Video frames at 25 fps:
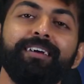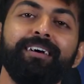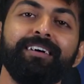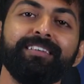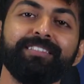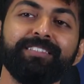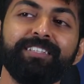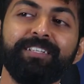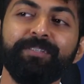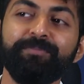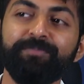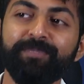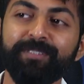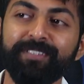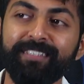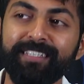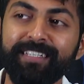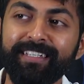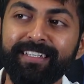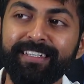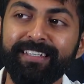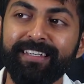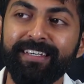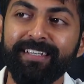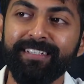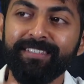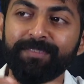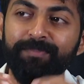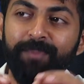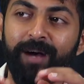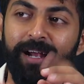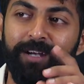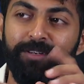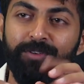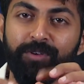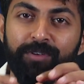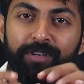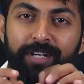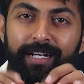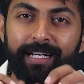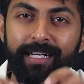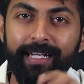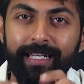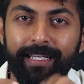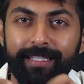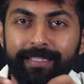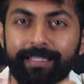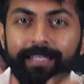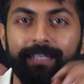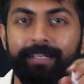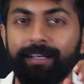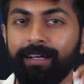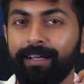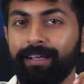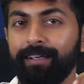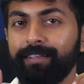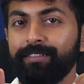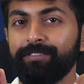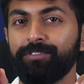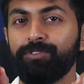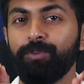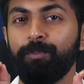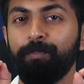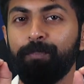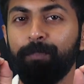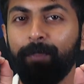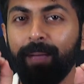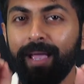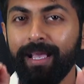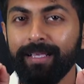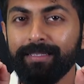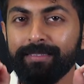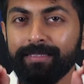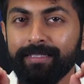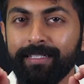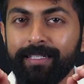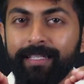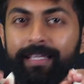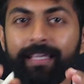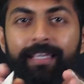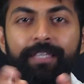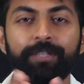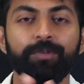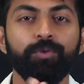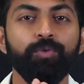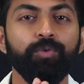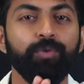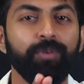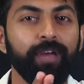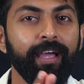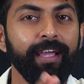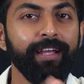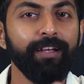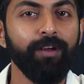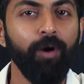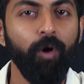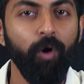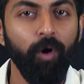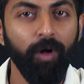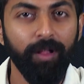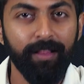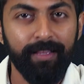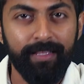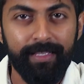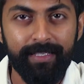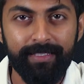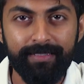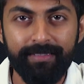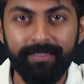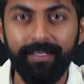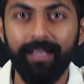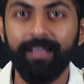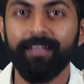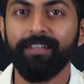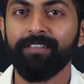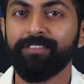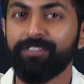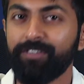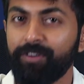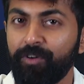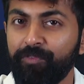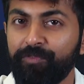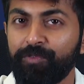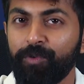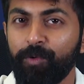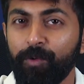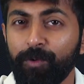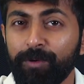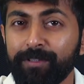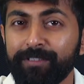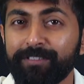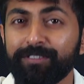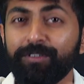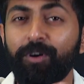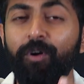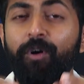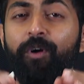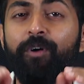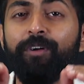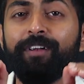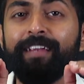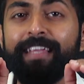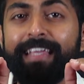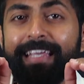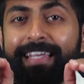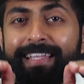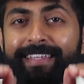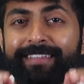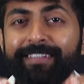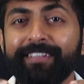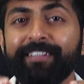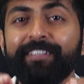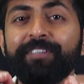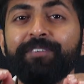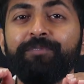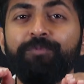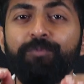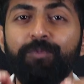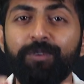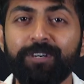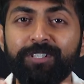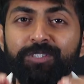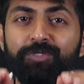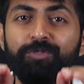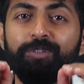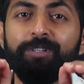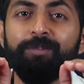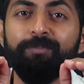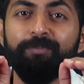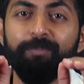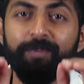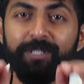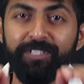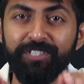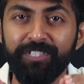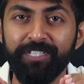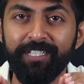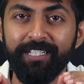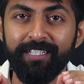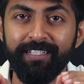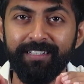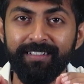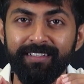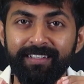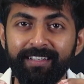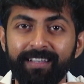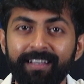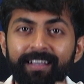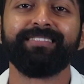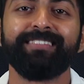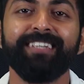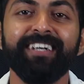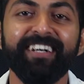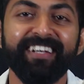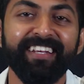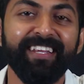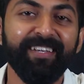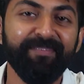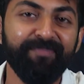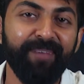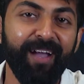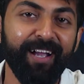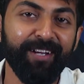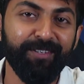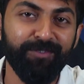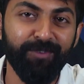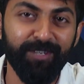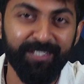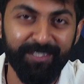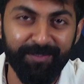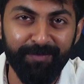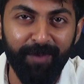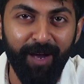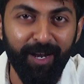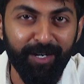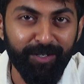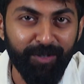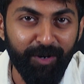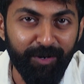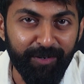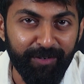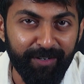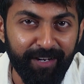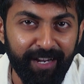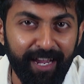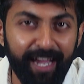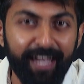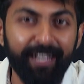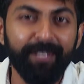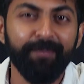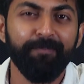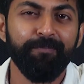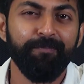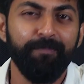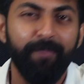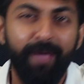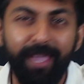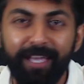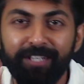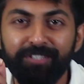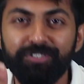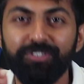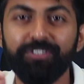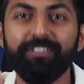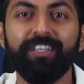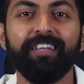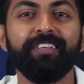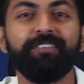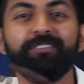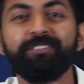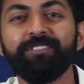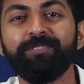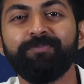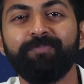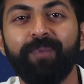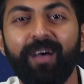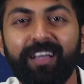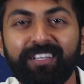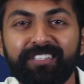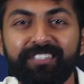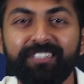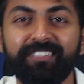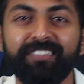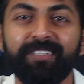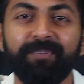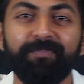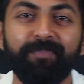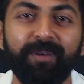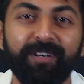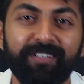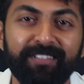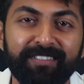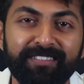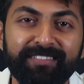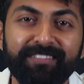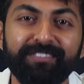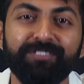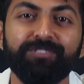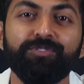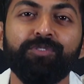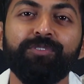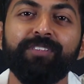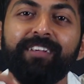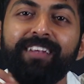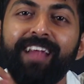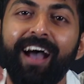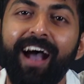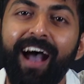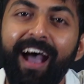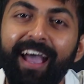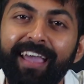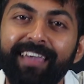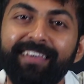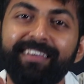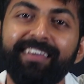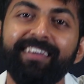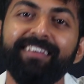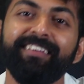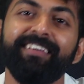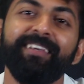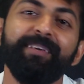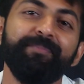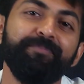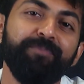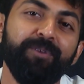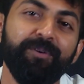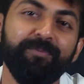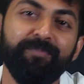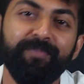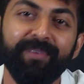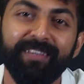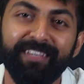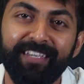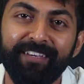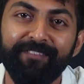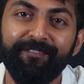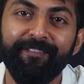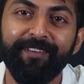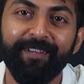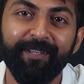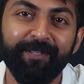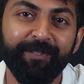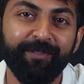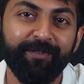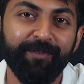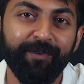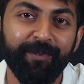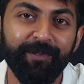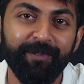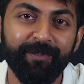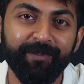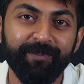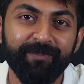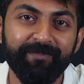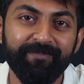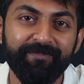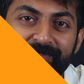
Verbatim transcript: ask, Pratik, ye smart contract likhte ka hai? So basically, you write all these lines of codes on Ethereum virtual machine. Circling back to a smart contract, make sure that you're smashing the button so that I can keep on making videos for you.